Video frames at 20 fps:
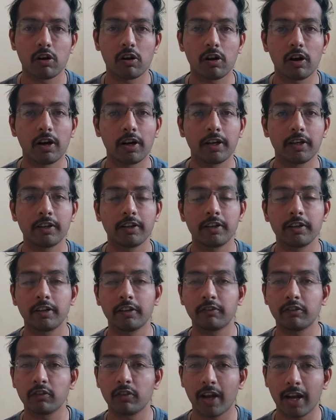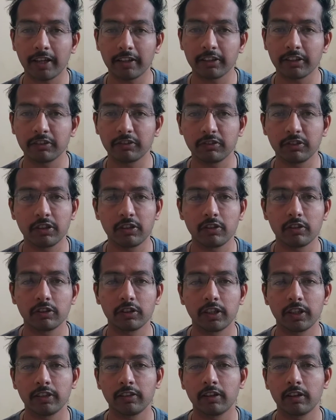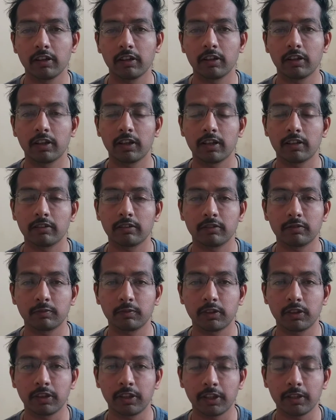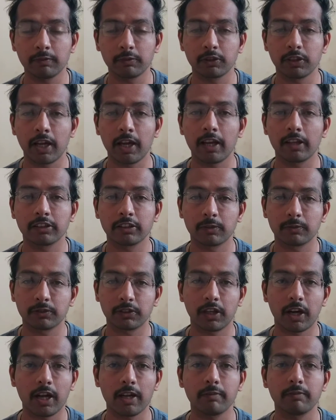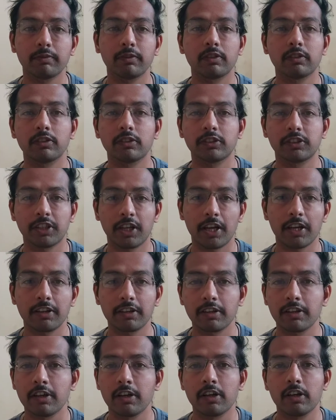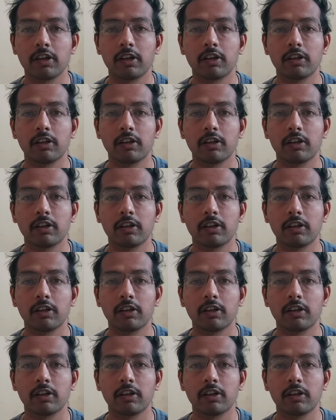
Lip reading: And if you like this video, then keep subscribe, share,